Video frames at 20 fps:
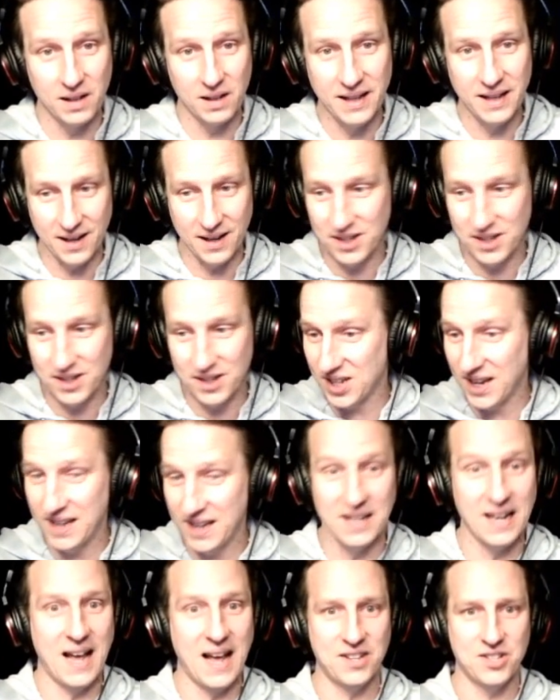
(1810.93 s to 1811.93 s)
this as
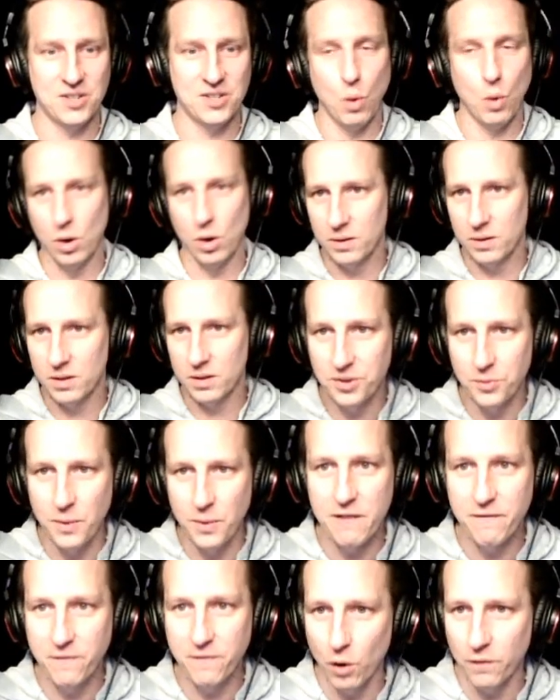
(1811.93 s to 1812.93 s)
well. I'd say in the
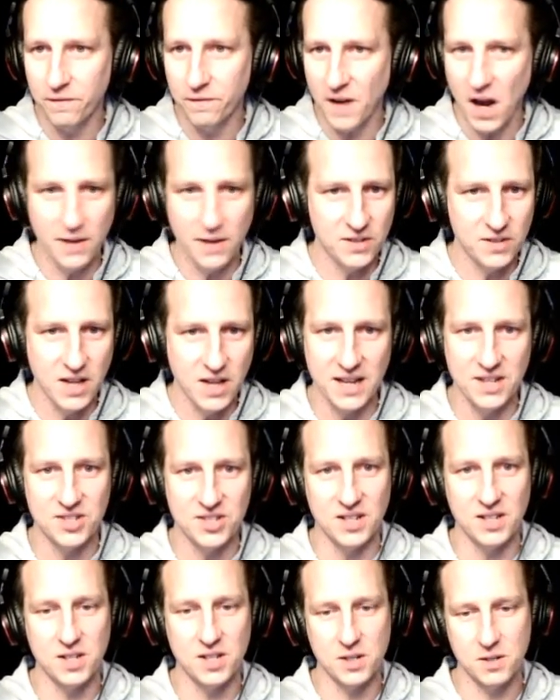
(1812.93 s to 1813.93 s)
last, 3, 4,
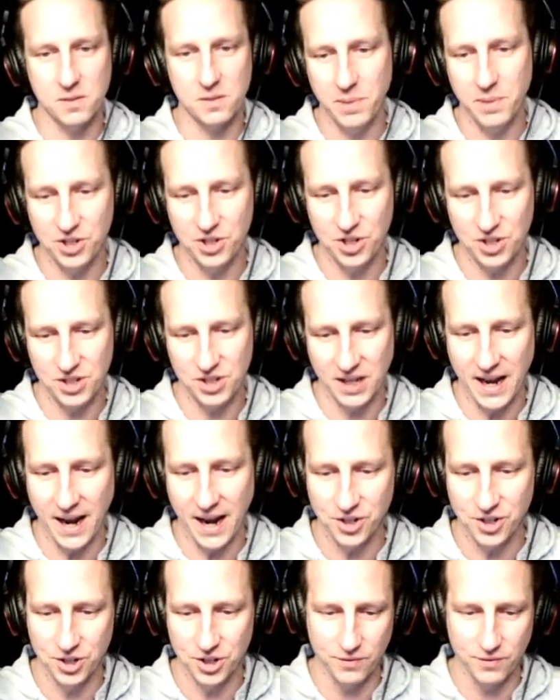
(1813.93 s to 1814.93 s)
5 days since
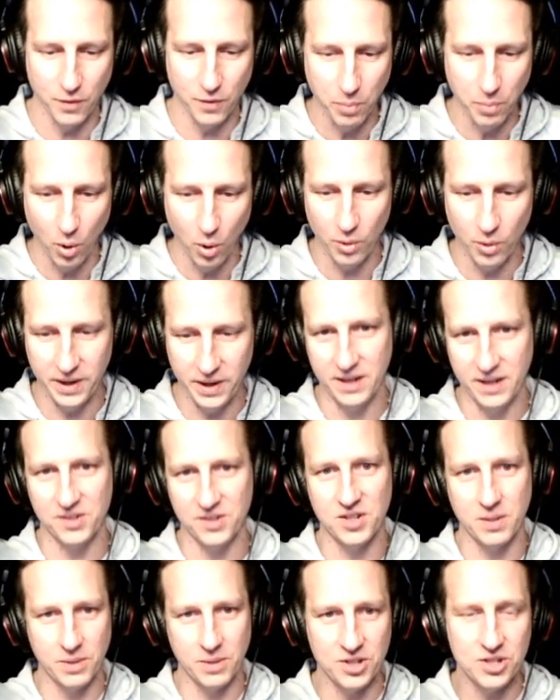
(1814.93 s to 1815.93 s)
pitchers and catchers have
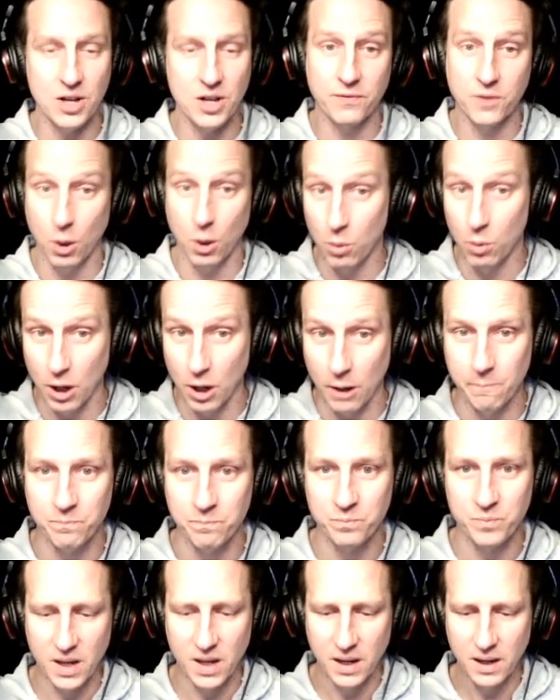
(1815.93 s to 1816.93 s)
reported and some of the stuff going
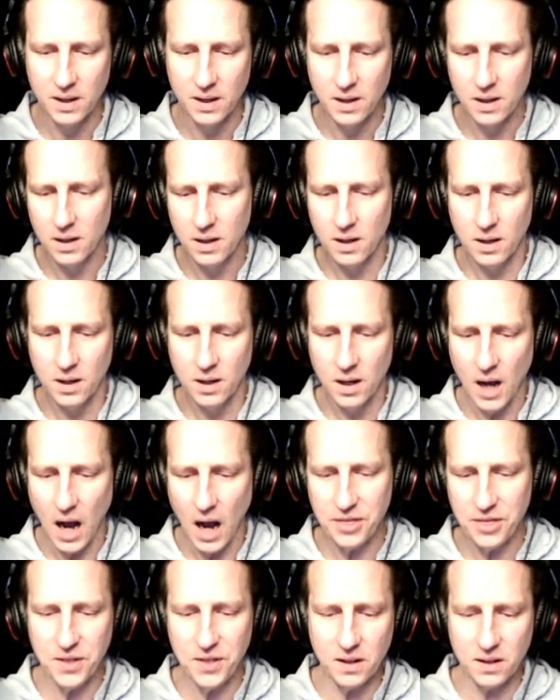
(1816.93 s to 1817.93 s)
on.
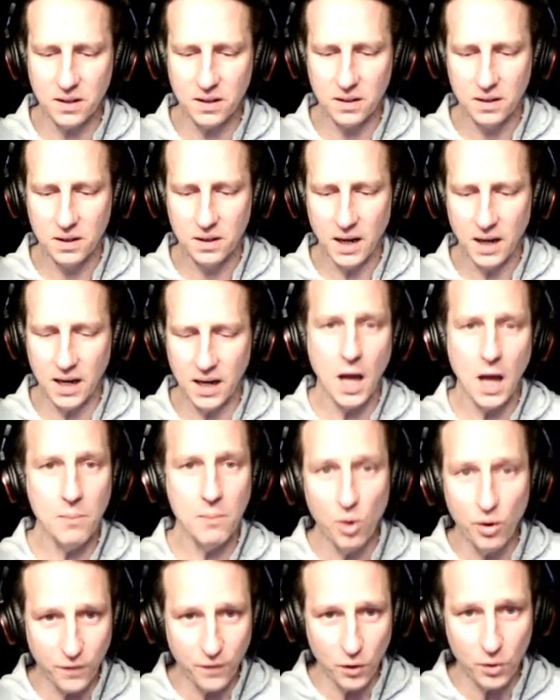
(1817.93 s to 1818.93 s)
I think, and
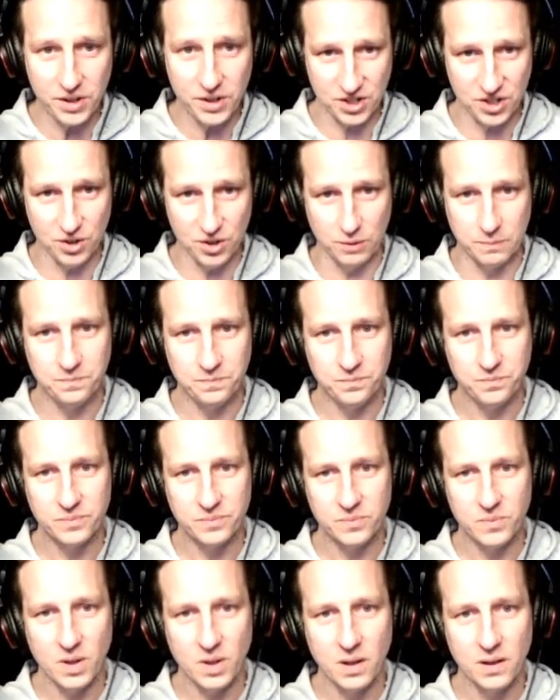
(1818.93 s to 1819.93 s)
I'm all for this too,
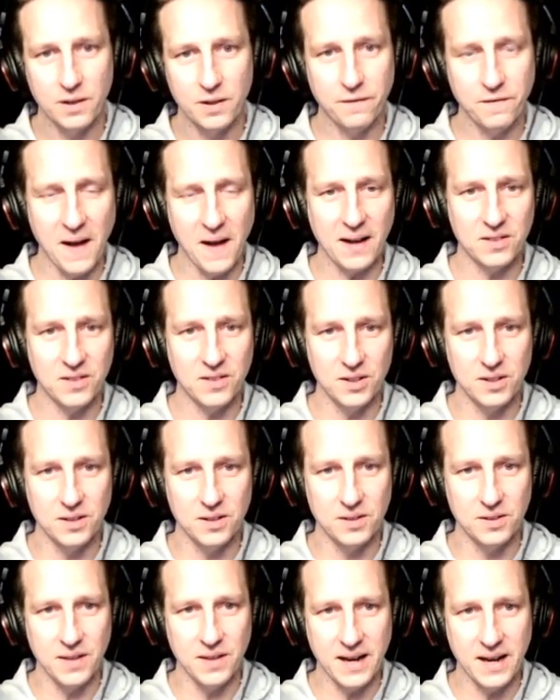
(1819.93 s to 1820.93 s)
the fact that
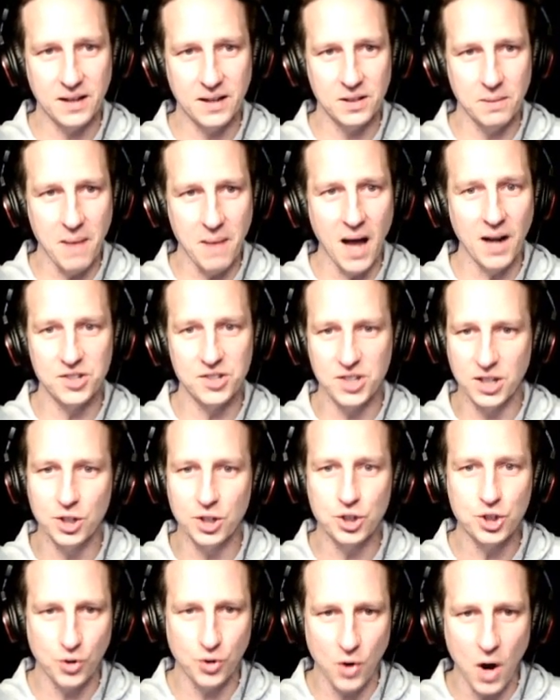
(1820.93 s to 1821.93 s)
the Marlins are going to
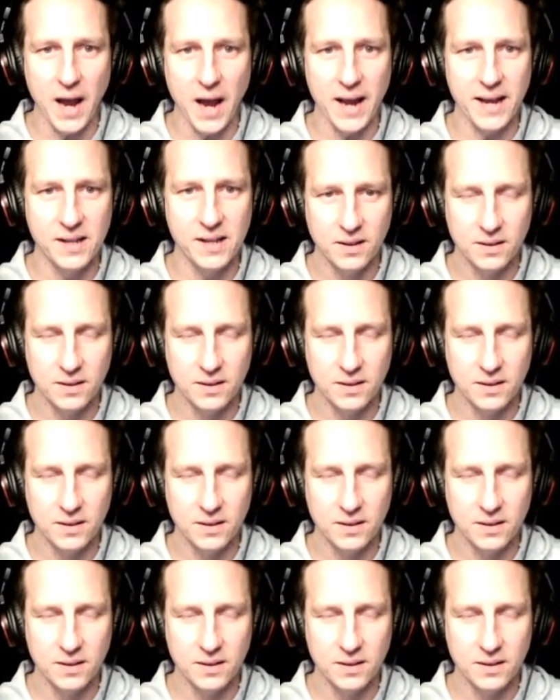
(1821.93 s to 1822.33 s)
try